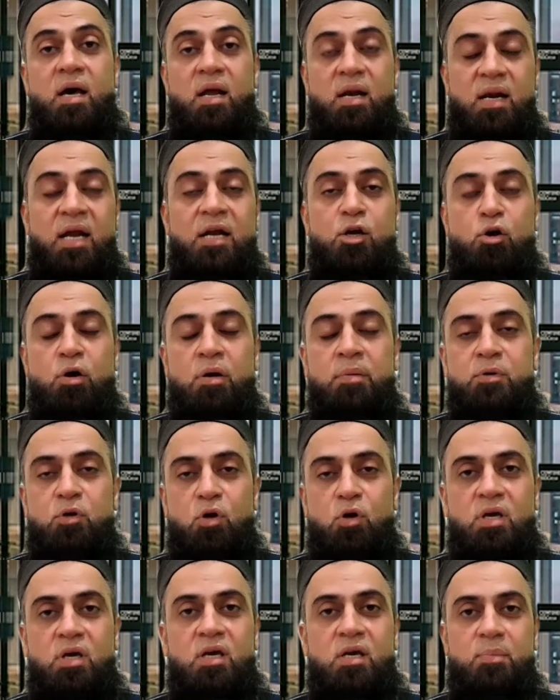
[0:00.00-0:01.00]
Right now, I'm
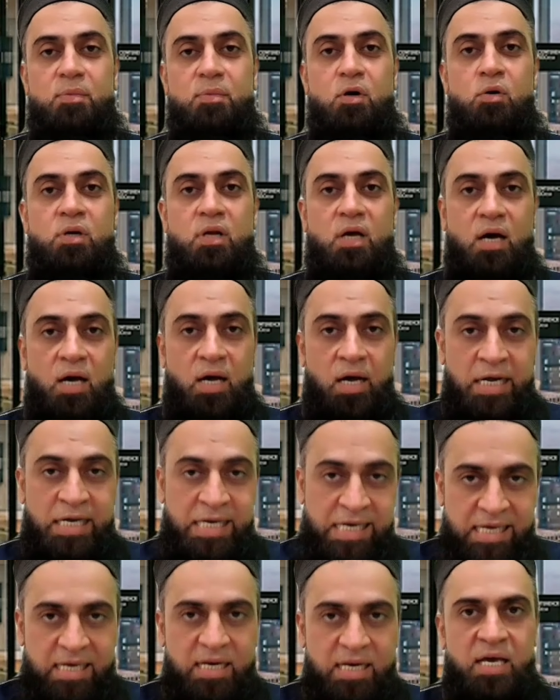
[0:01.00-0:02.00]
talking about
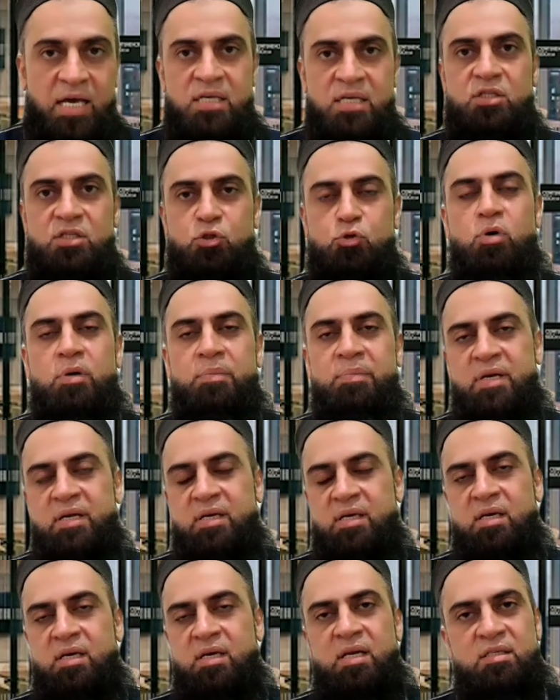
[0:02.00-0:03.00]
under IS2, I'm
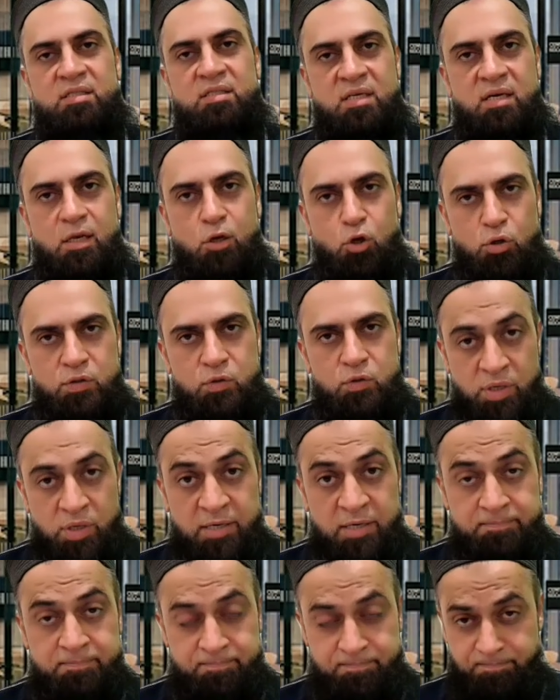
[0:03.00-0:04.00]
recognizing a loss,
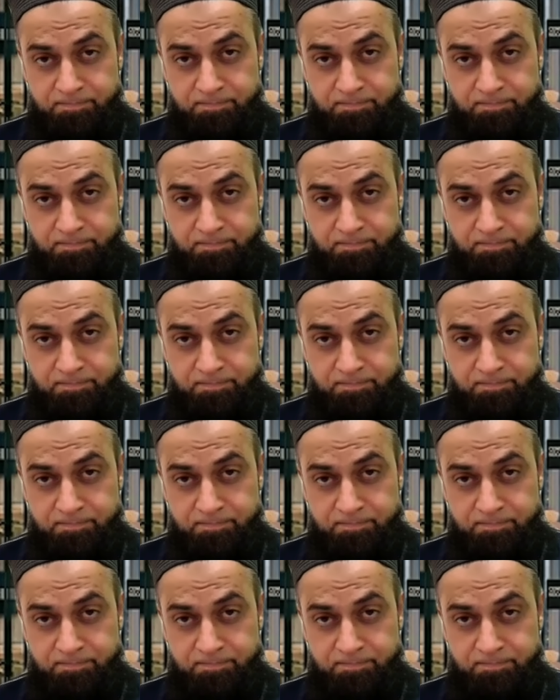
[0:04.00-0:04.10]
okay?